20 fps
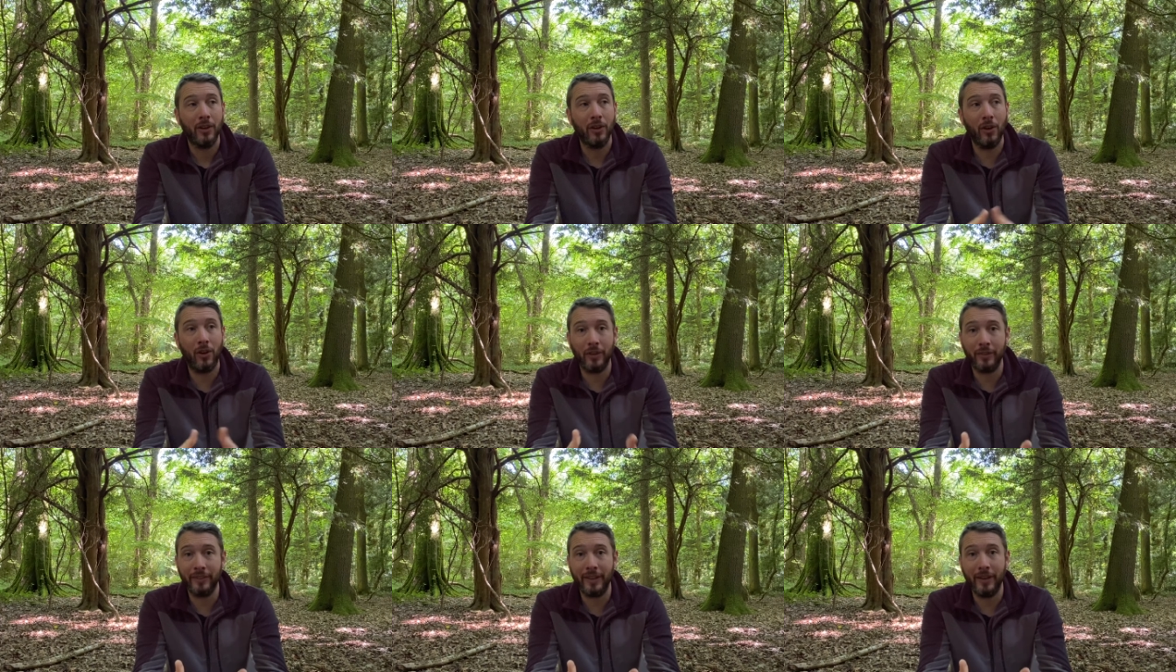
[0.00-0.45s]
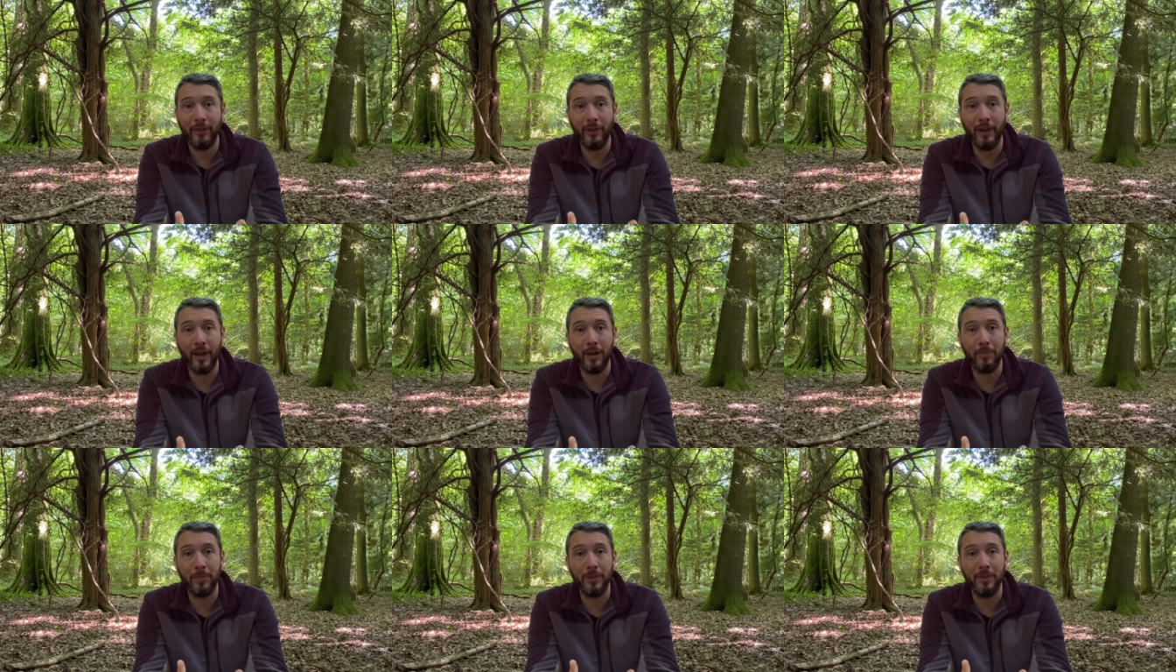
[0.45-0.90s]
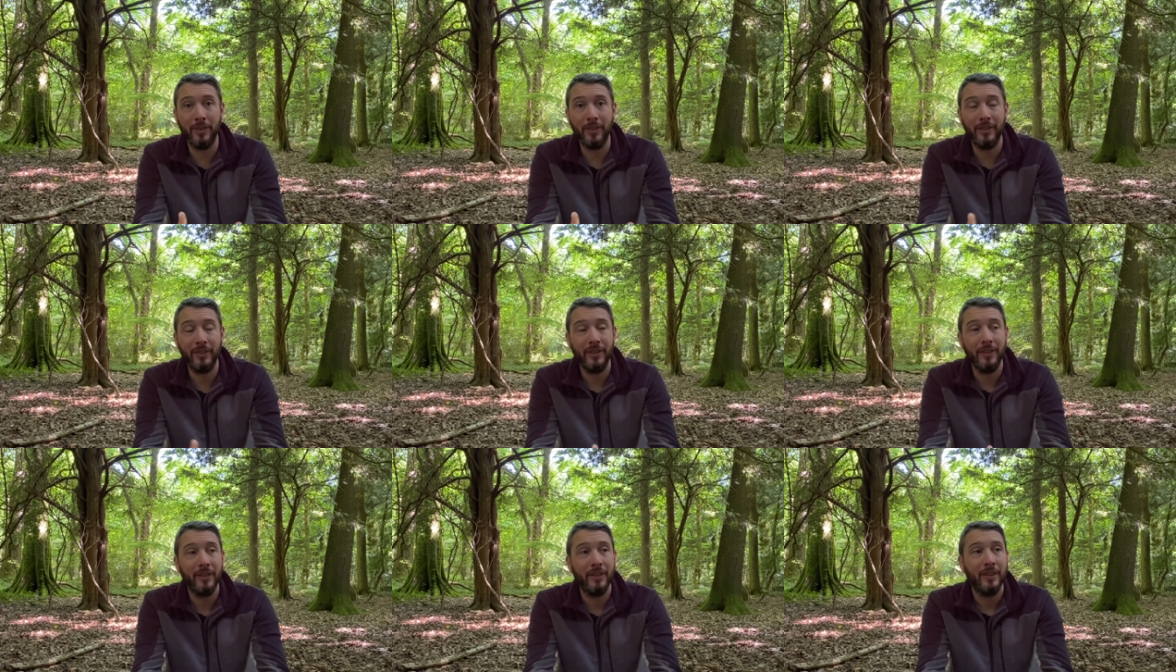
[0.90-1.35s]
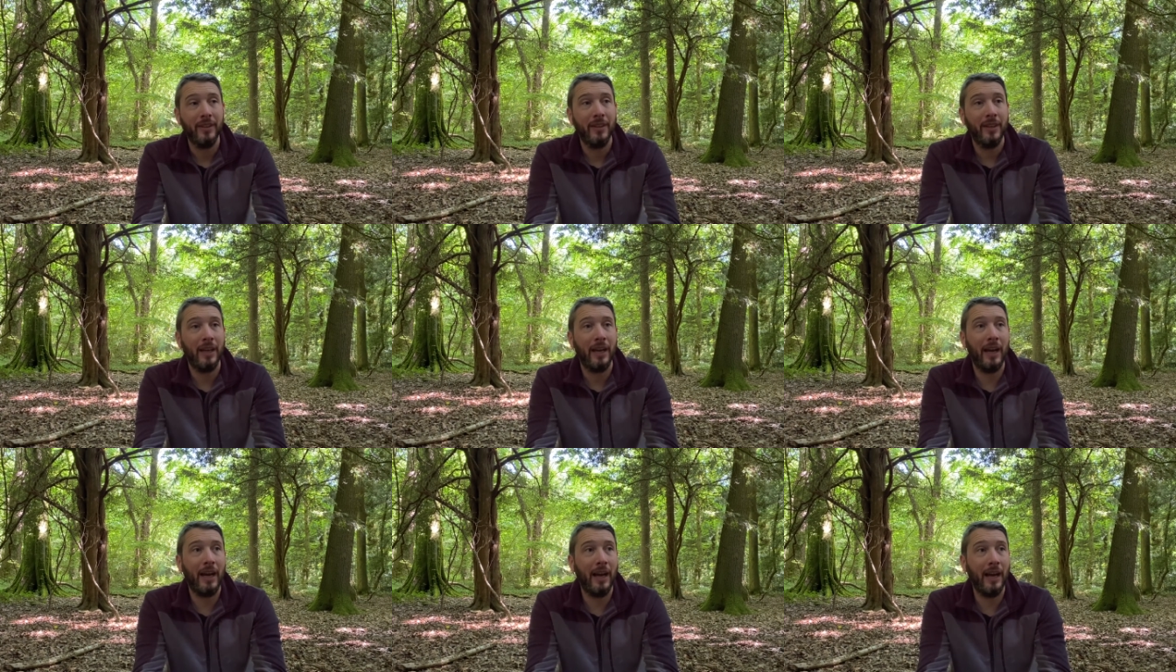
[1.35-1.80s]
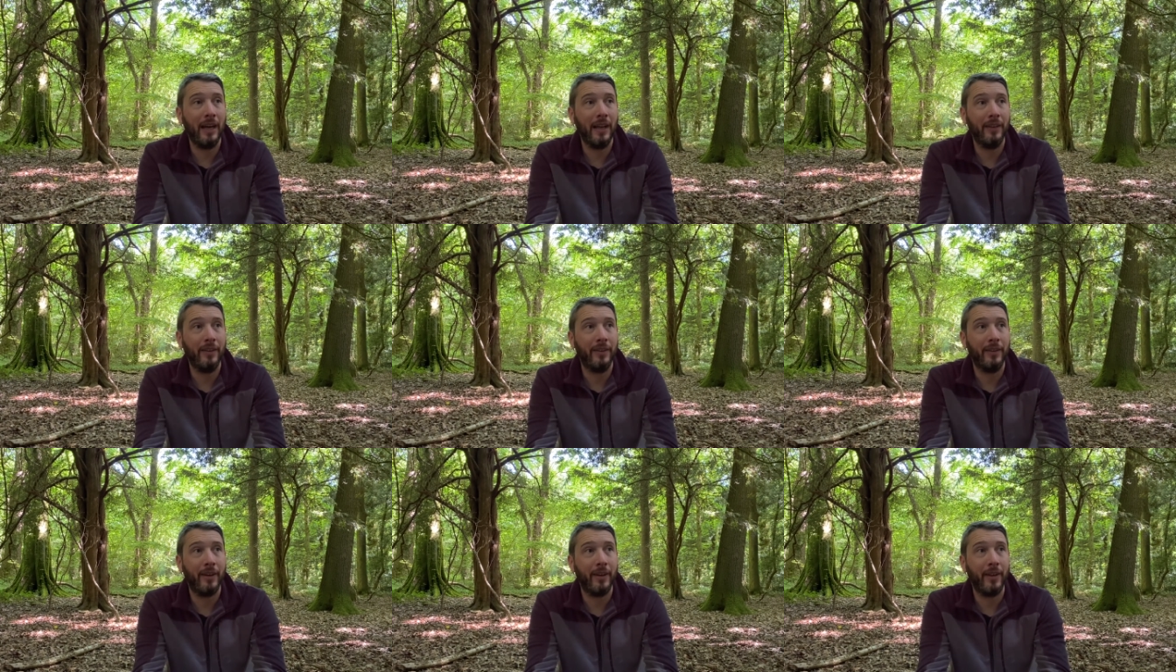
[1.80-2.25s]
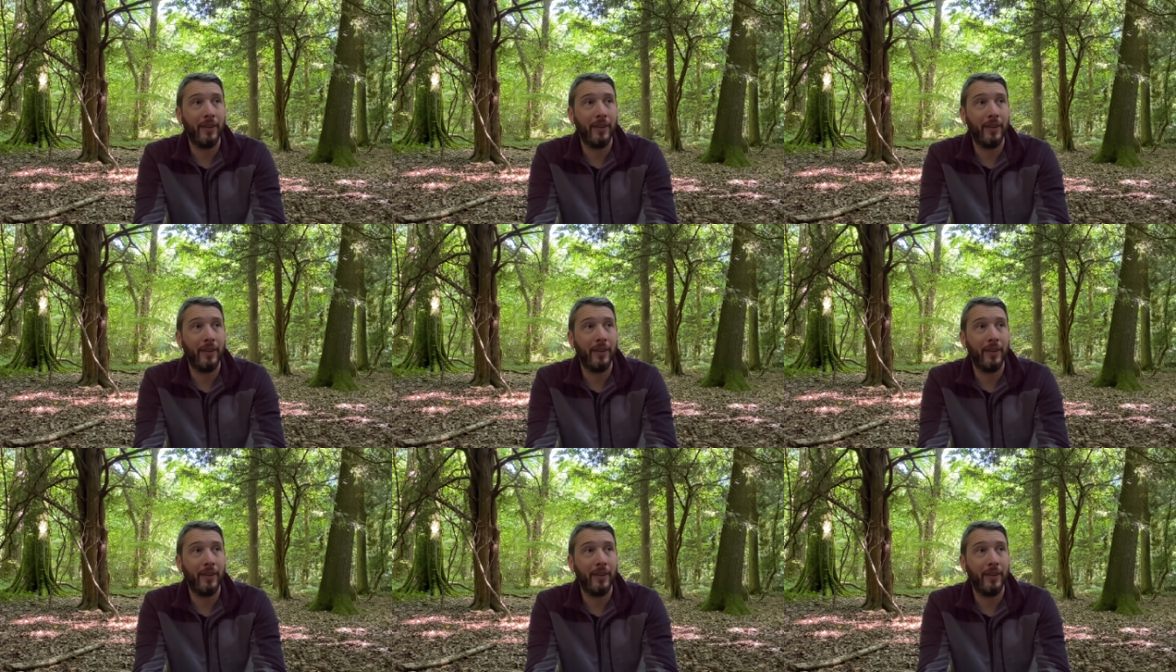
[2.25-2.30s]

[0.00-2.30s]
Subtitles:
Lockdown happened, and